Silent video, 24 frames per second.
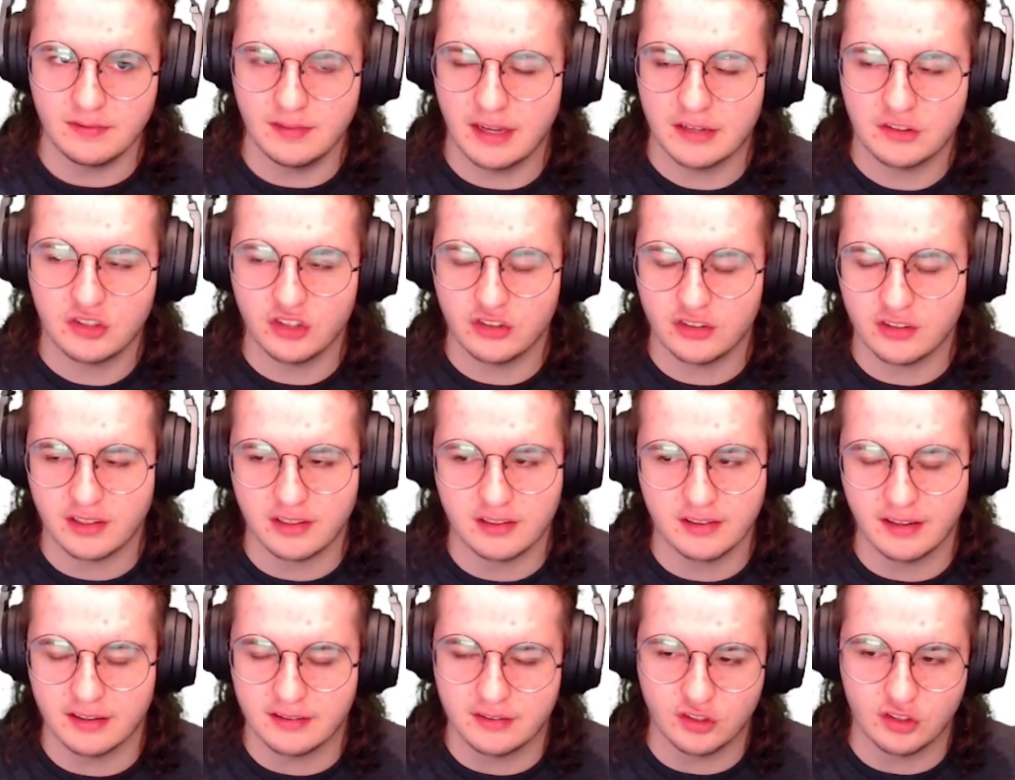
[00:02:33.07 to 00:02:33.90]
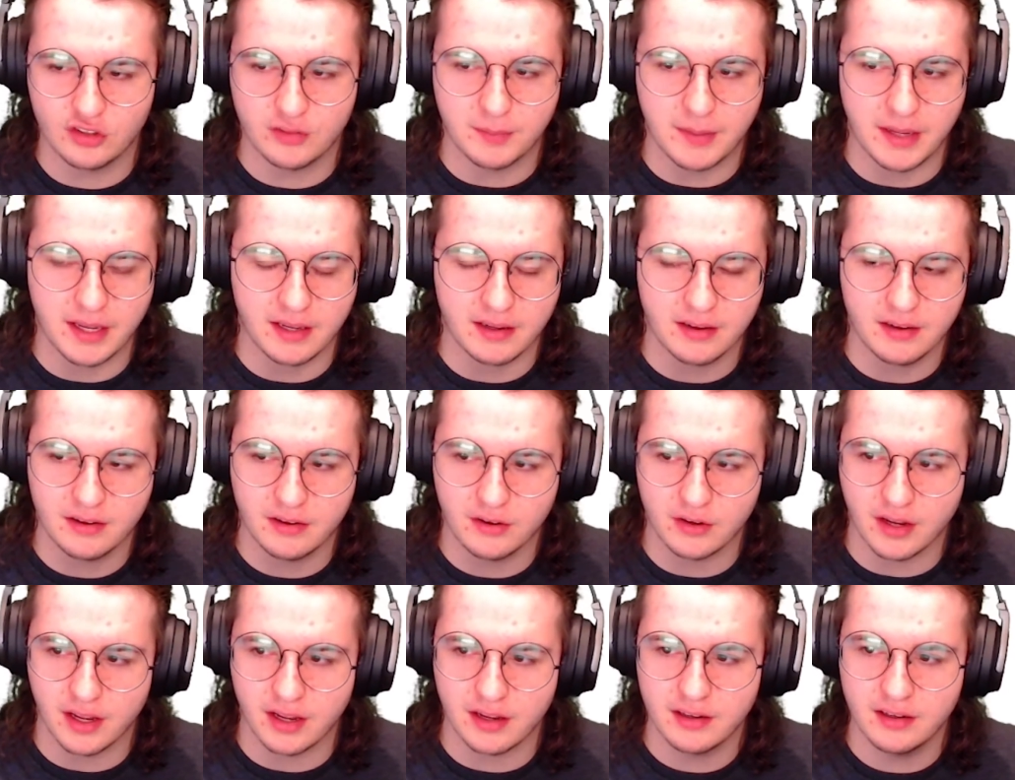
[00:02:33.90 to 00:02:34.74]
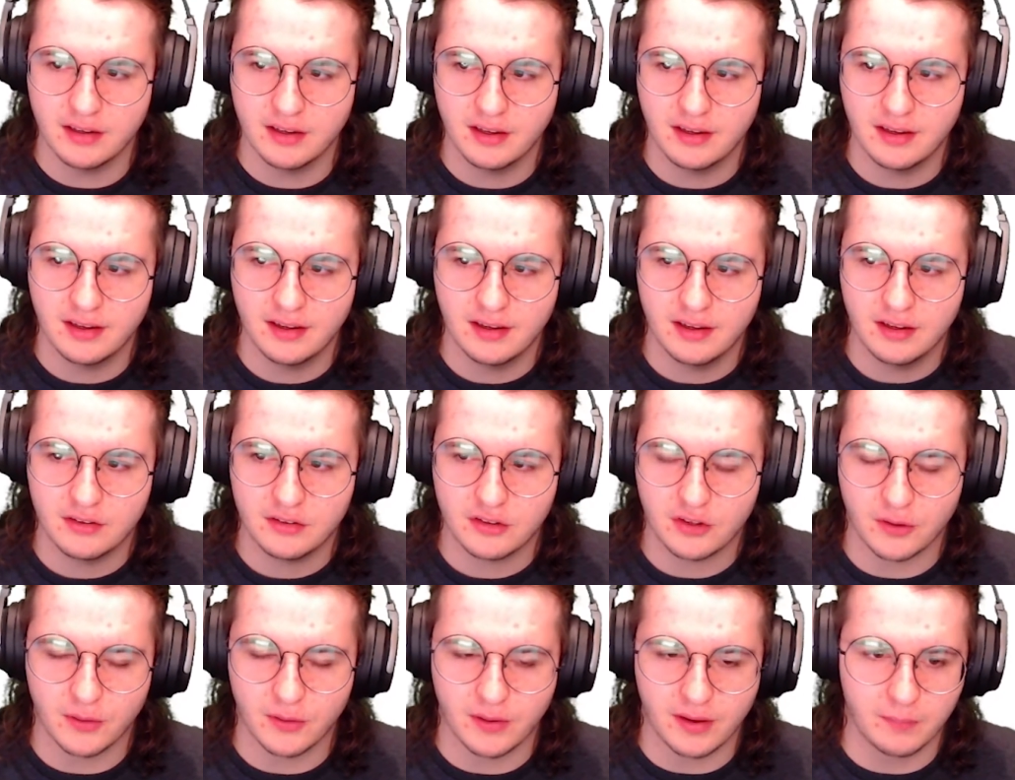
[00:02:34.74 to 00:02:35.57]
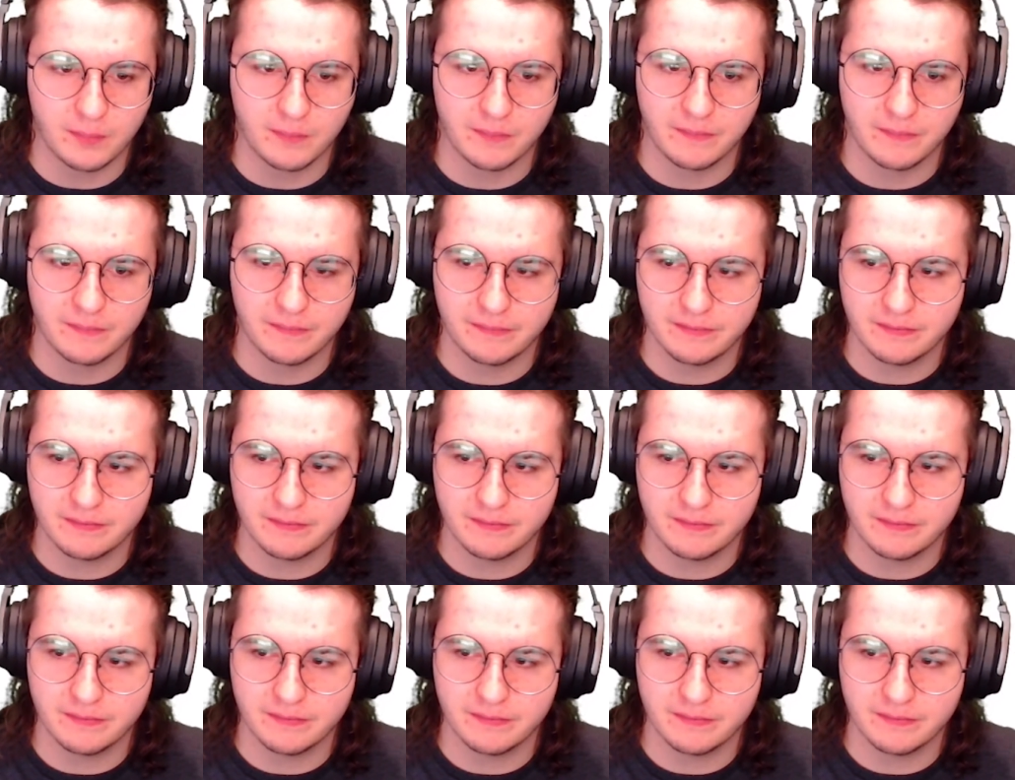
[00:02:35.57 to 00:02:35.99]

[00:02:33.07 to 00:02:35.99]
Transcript: just me. Okay, so